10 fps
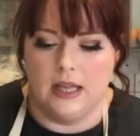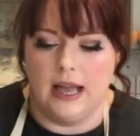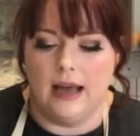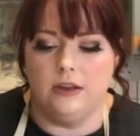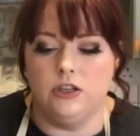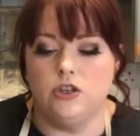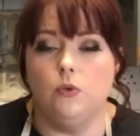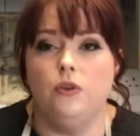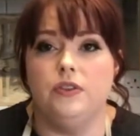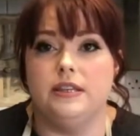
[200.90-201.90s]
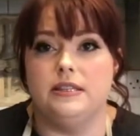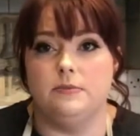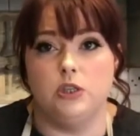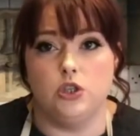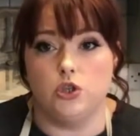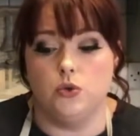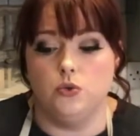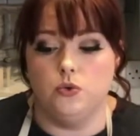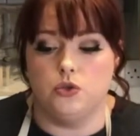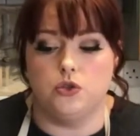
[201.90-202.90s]
And you don't want this to be
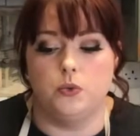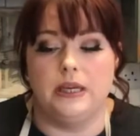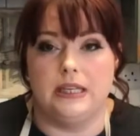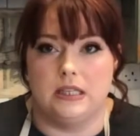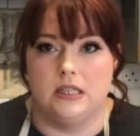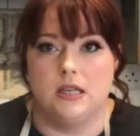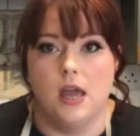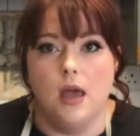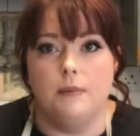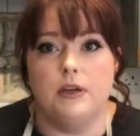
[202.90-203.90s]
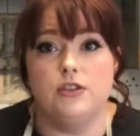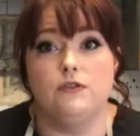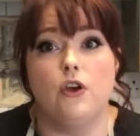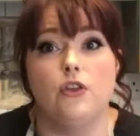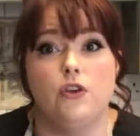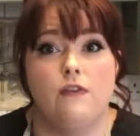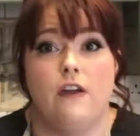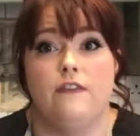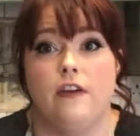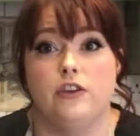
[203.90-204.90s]
too sweet, because you've got the very,
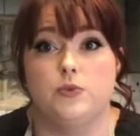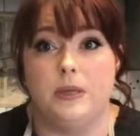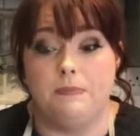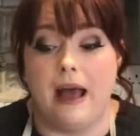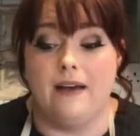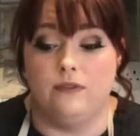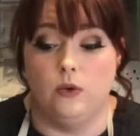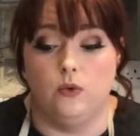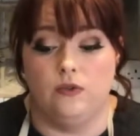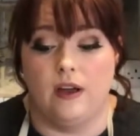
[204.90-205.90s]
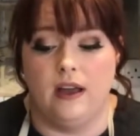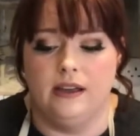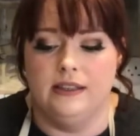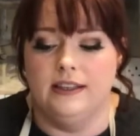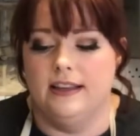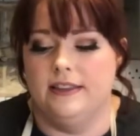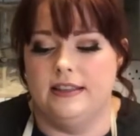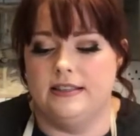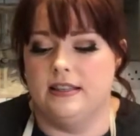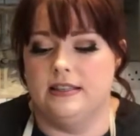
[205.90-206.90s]
very sweet pavlova.
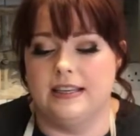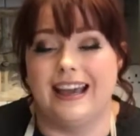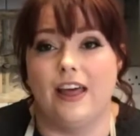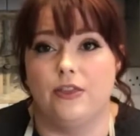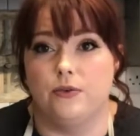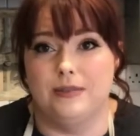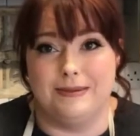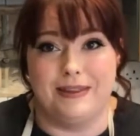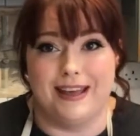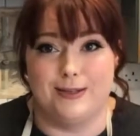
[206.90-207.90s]
This is to cut through some of that